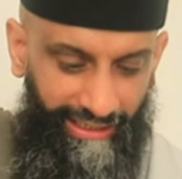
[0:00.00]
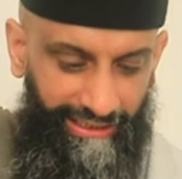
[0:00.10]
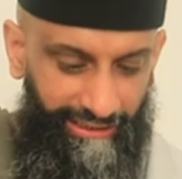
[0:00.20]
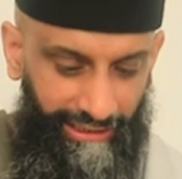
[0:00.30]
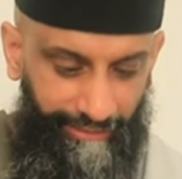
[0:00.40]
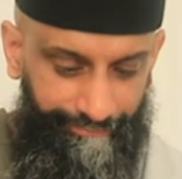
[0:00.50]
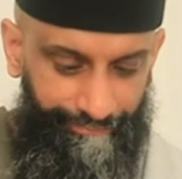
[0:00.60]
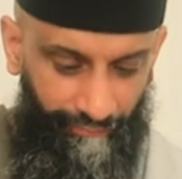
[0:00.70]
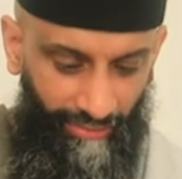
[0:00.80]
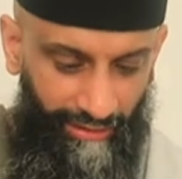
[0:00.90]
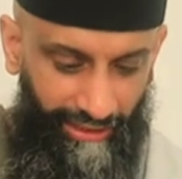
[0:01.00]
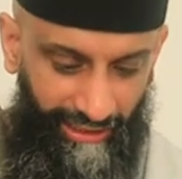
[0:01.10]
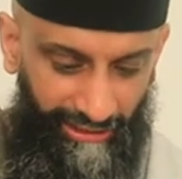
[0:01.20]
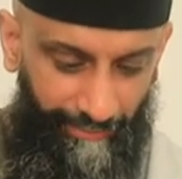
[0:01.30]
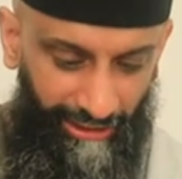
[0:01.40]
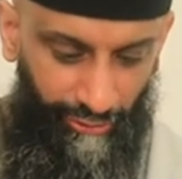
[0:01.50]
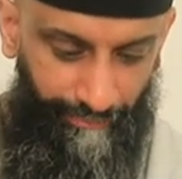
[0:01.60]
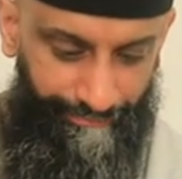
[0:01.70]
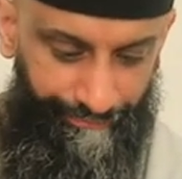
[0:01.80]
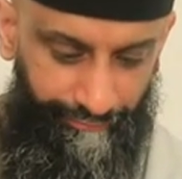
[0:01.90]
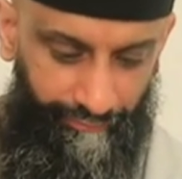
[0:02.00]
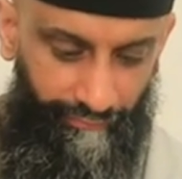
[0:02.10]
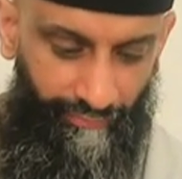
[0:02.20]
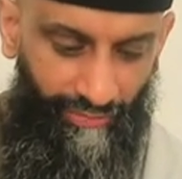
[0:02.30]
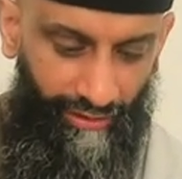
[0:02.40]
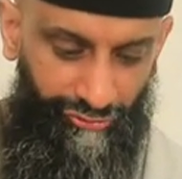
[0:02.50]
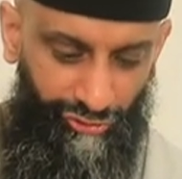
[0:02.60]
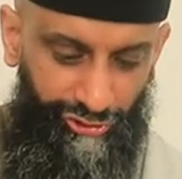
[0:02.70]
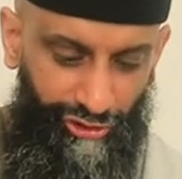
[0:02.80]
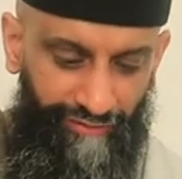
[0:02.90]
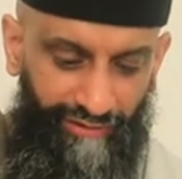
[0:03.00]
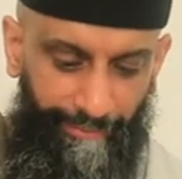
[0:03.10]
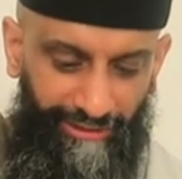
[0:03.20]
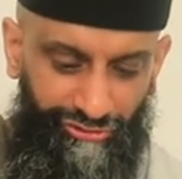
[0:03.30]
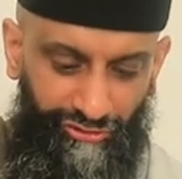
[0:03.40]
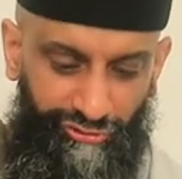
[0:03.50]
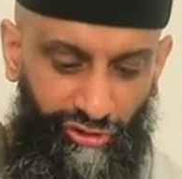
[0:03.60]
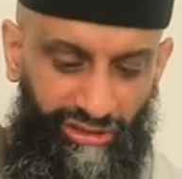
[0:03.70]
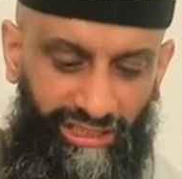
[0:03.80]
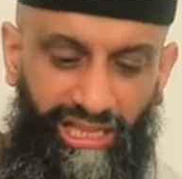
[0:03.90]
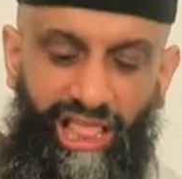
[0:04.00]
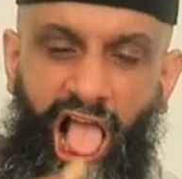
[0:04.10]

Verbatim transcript: in, uh, in the middle. So you have that bit of chocolate